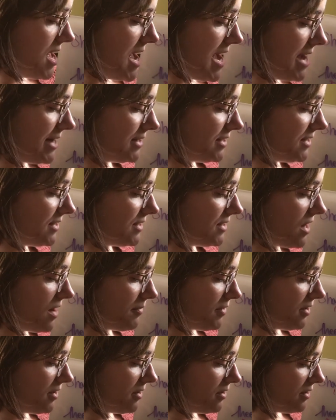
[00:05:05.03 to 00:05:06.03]
And
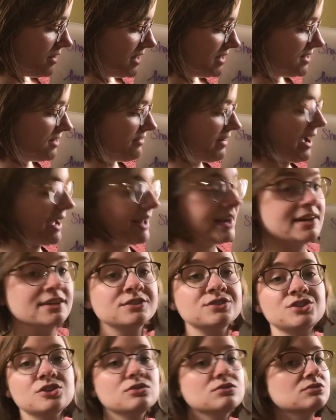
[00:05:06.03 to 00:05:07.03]
summer is divided
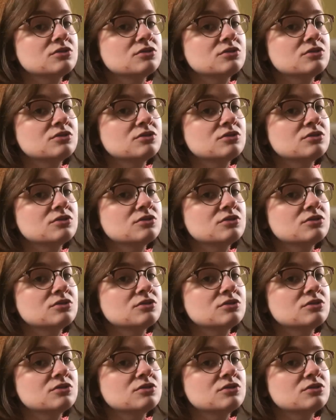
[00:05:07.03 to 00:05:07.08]
in 2.